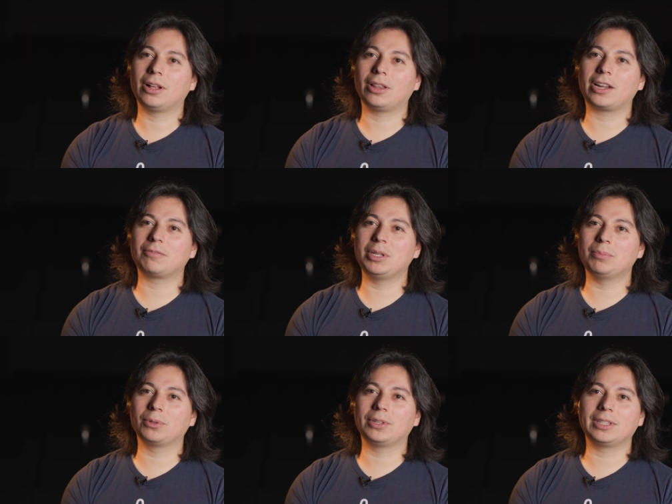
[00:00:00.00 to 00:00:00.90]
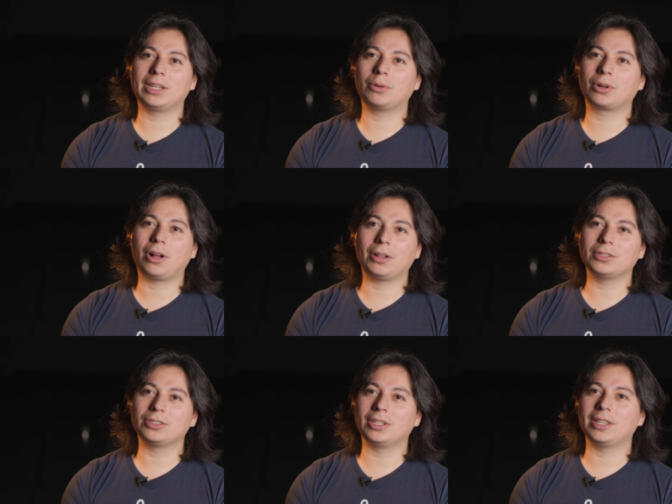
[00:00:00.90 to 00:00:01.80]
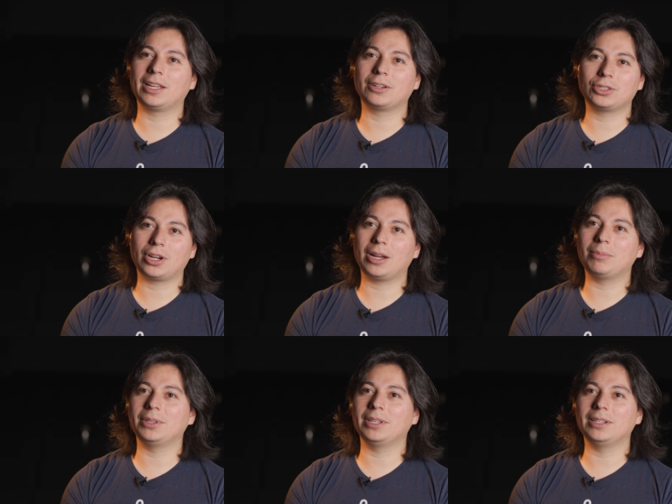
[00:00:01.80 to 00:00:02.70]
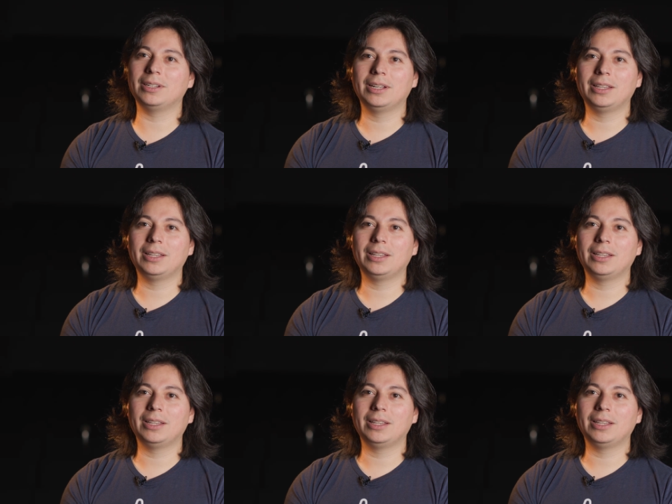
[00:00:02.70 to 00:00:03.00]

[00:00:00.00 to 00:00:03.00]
A lot of people think they go to college and then they get a job and then